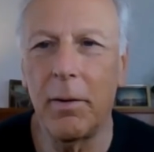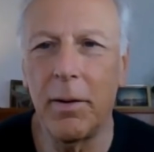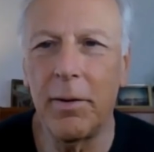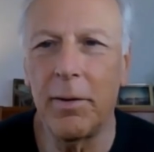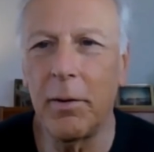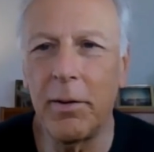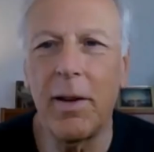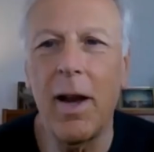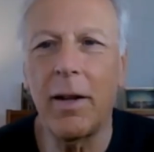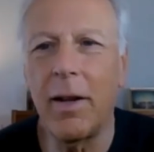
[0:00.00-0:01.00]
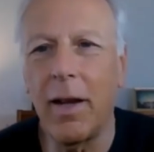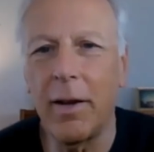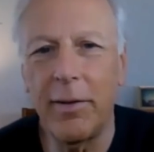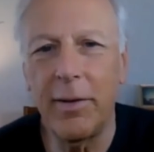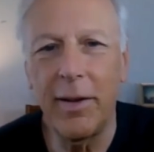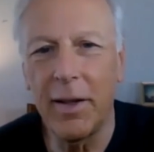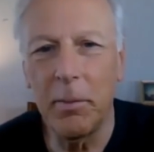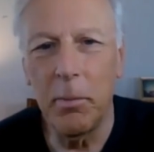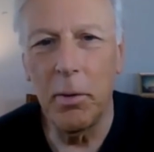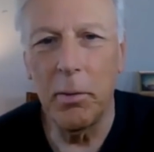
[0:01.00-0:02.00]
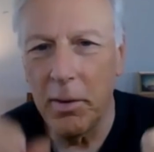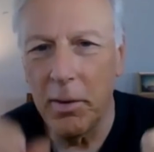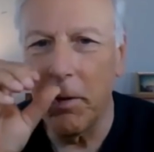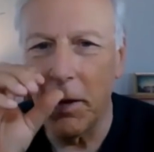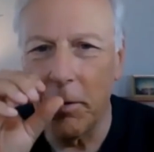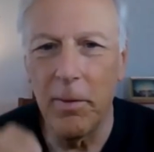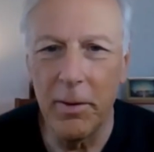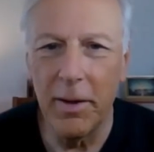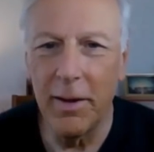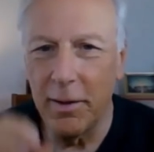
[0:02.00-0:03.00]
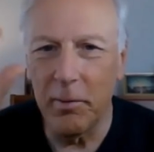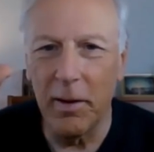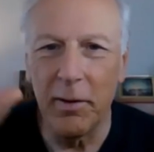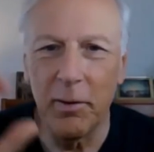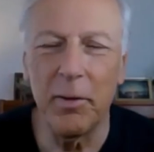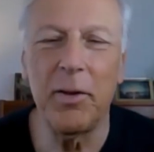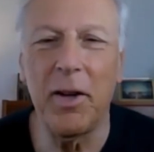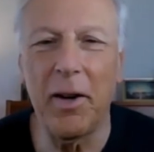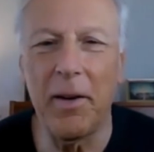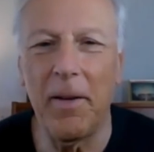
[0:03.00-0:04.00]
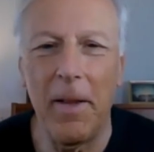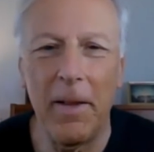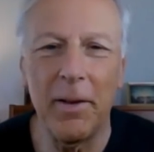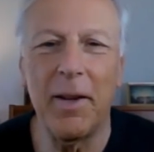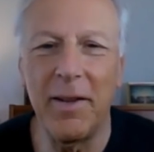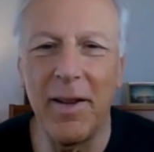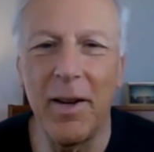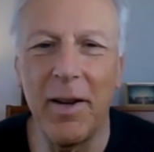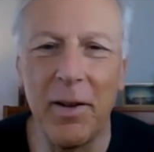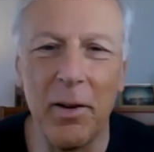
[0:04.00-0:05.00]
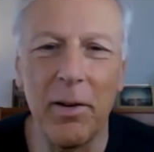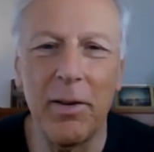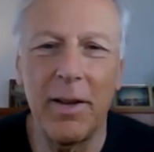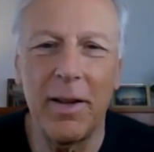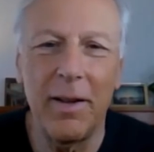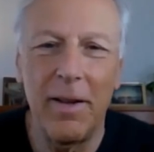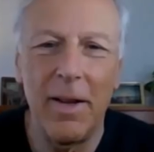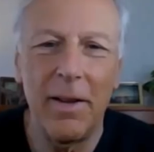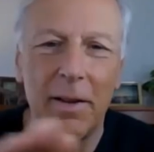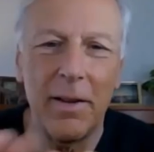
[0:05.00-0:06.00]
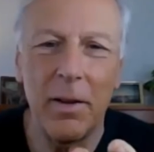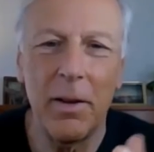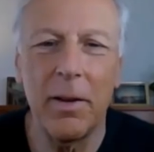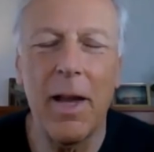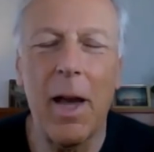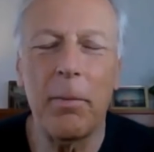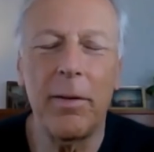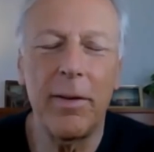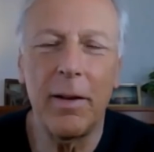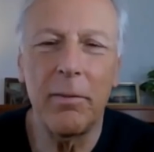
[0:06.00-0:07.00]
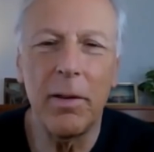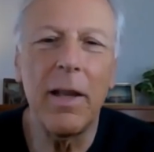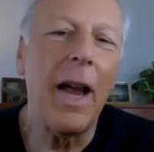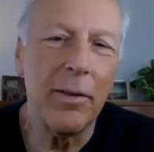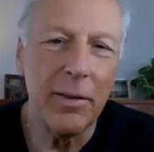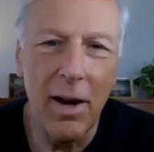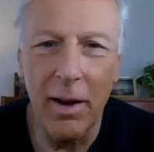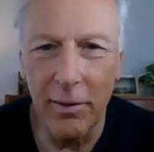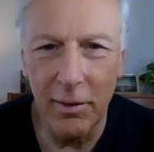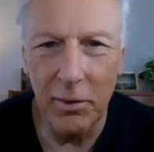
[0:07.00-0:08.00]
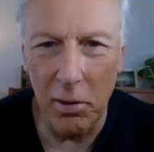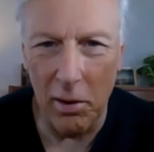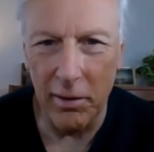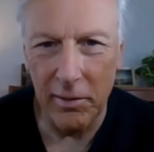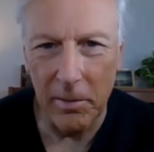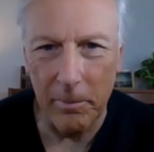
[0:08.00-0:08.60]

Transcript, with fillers: so this guy kind of sitting on the moon with a megaphone on a director's chair, looking down at the earth, and the, the, the caption said, "Relax, God is in charge."